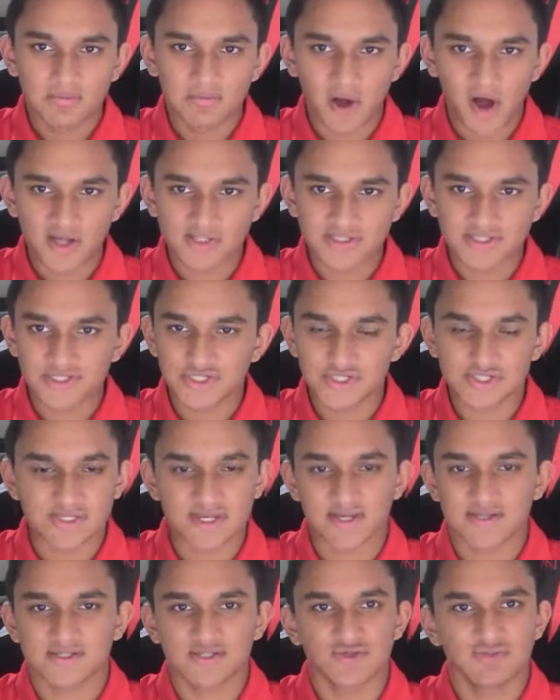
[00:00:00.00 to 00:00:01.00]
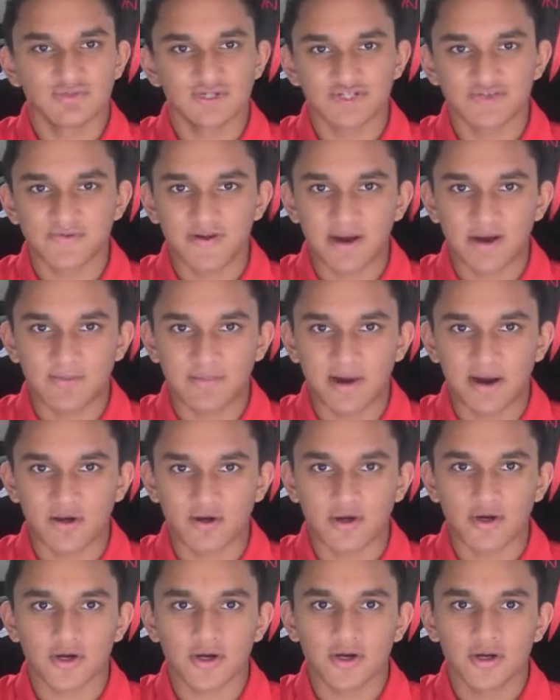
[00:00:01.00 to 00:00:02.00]
Boston just has too much
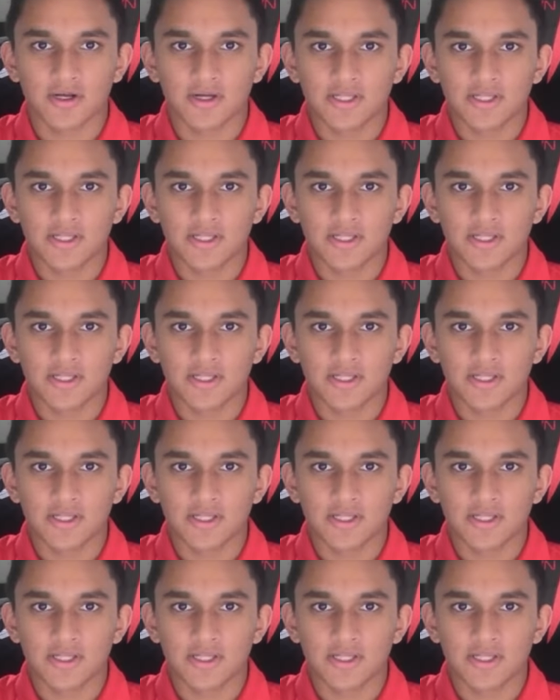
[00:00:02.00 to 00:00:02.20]
firepower.